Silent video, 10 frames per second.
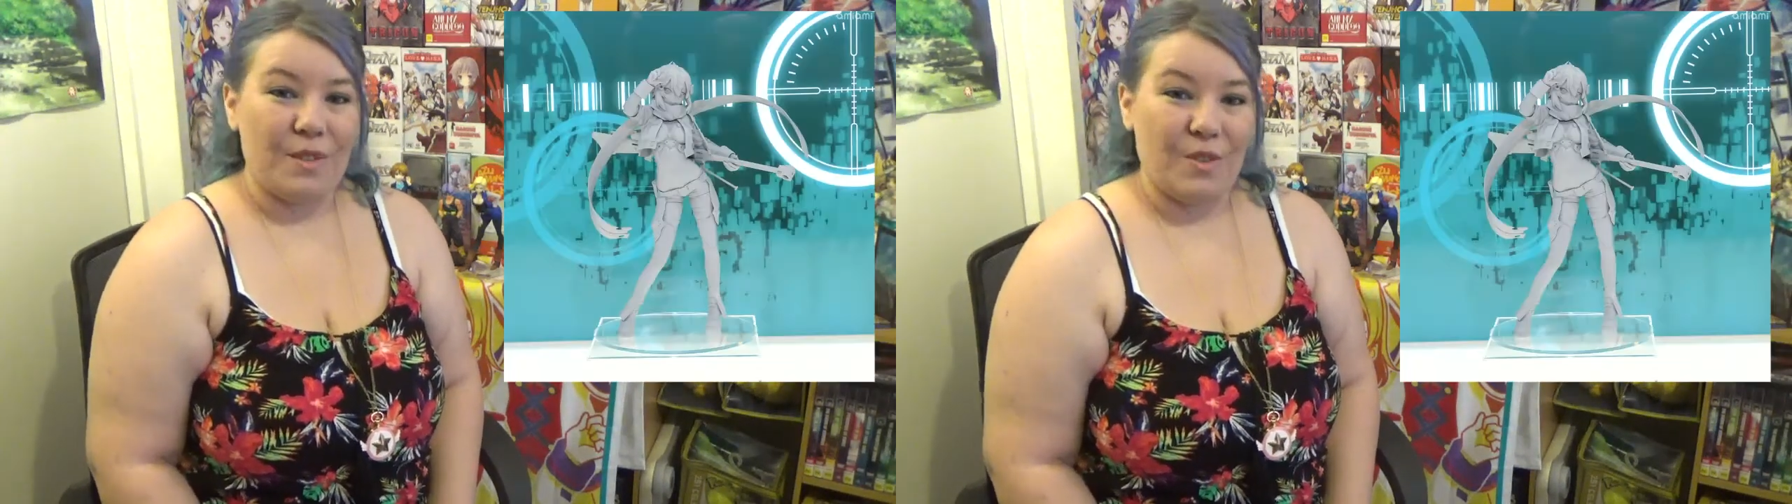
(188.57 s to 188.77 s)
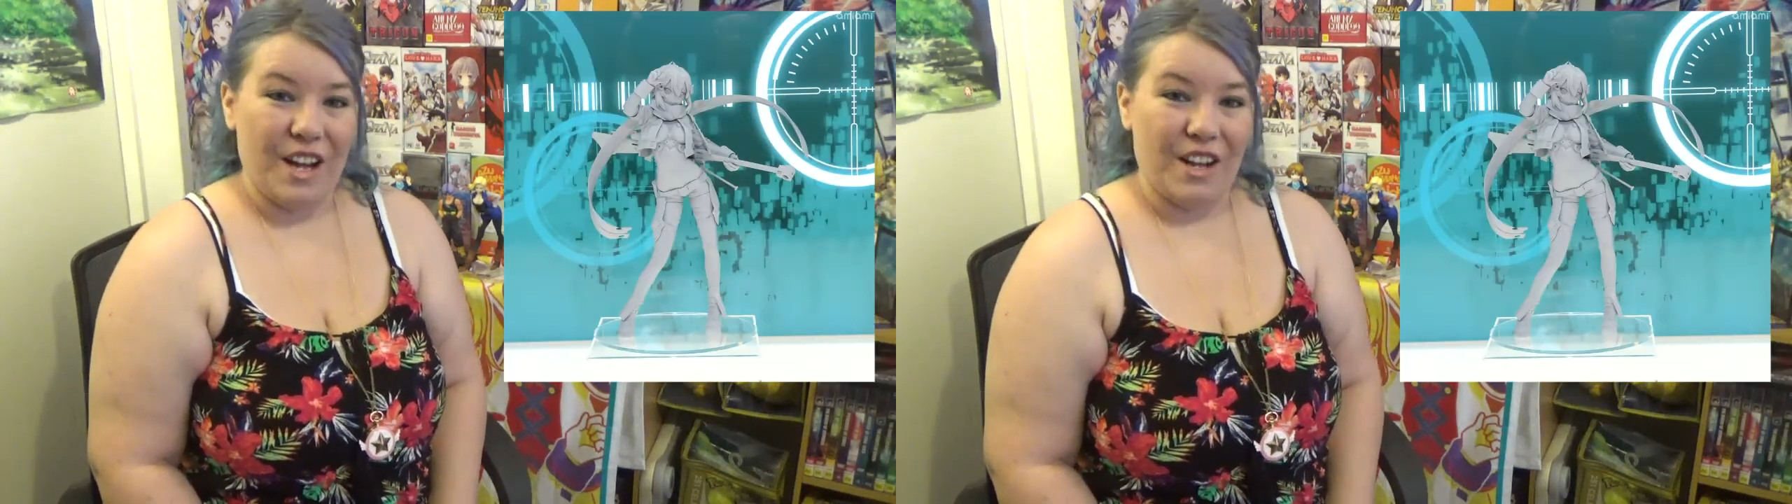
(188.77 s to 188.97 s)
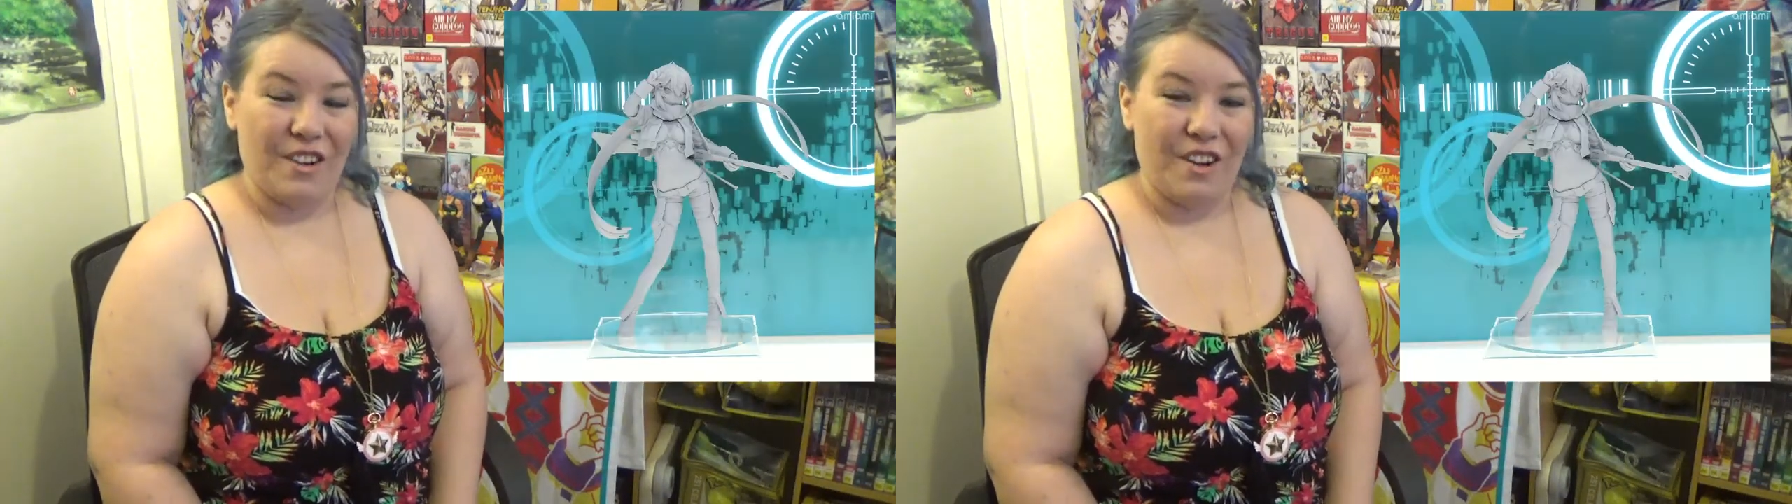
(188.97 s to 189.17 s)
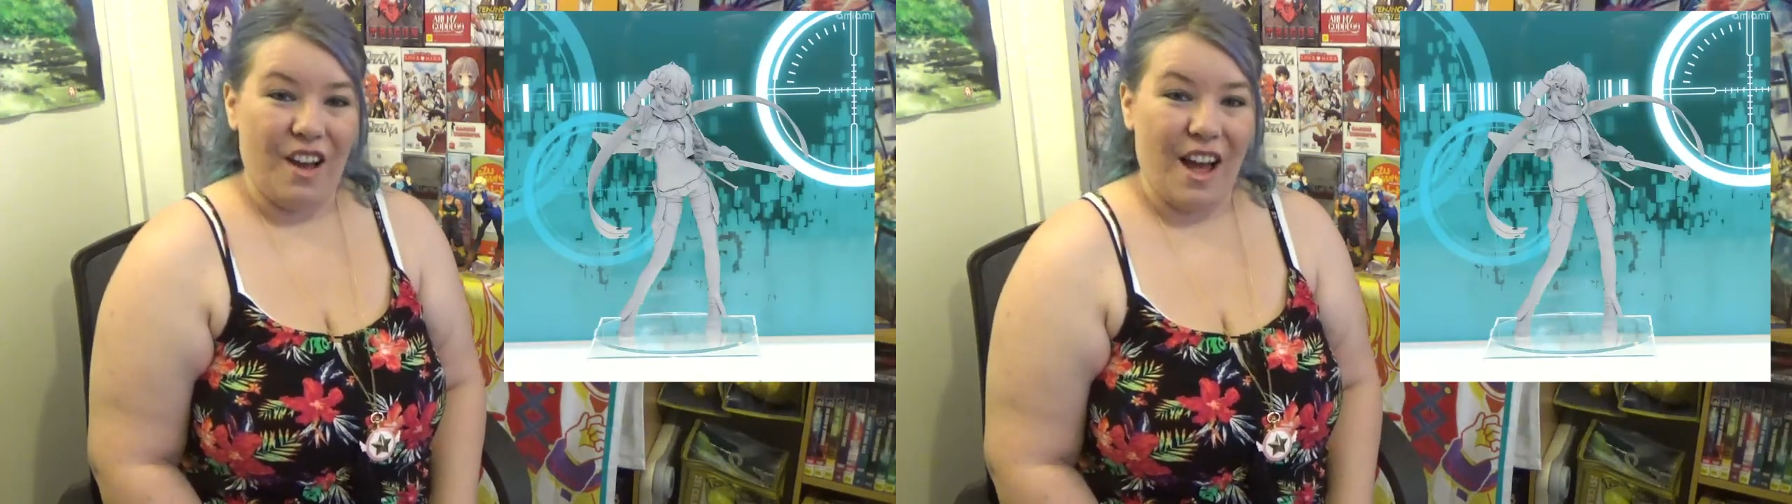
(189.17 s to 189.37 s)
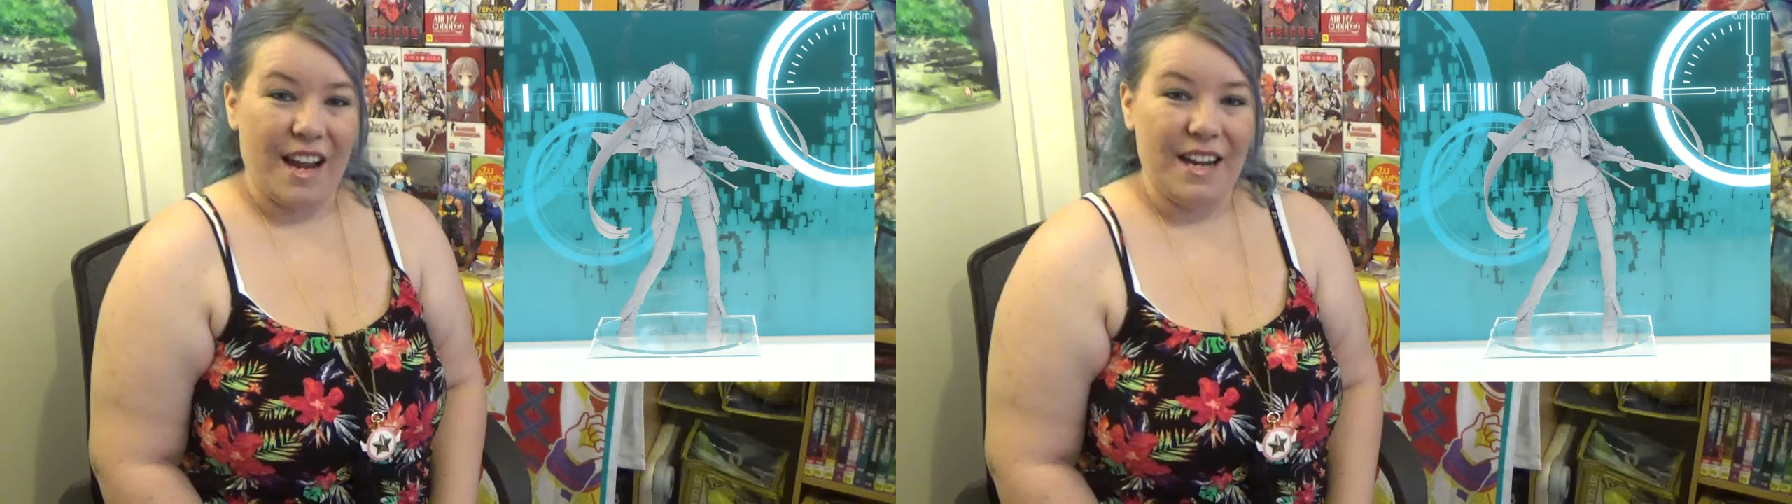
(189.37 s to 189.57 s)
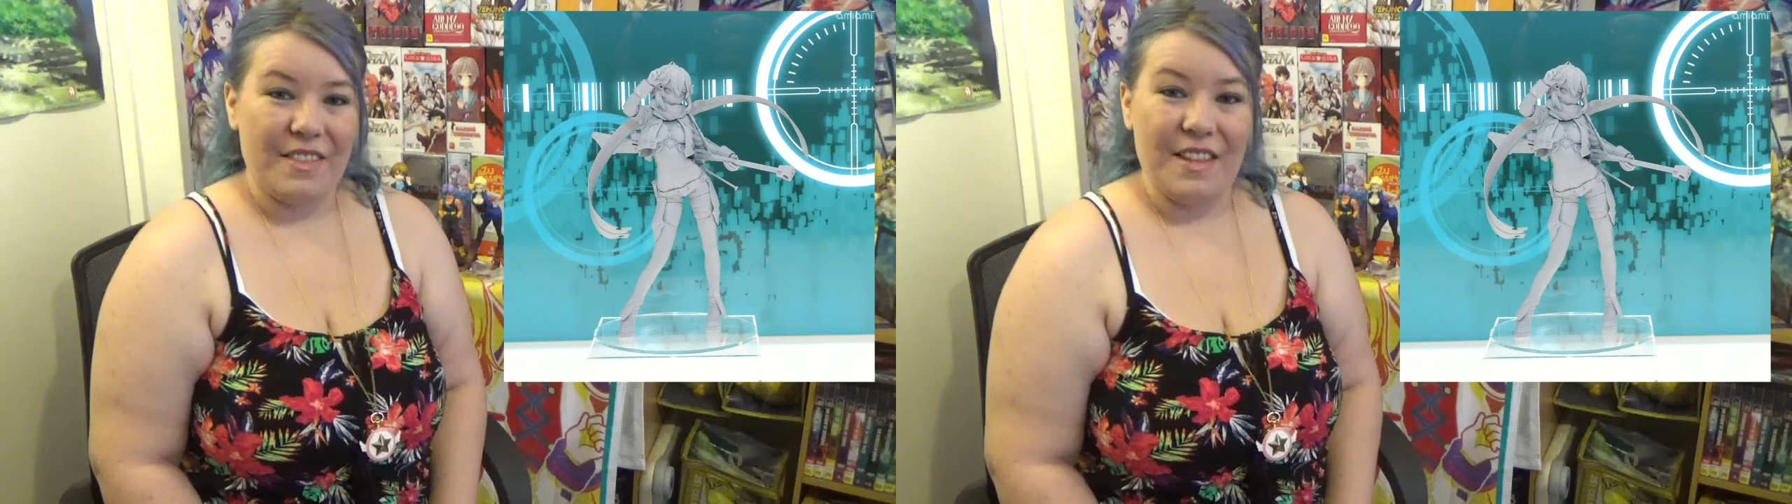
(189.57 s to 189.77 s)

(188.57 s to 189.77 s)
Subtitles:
Sword Art Online,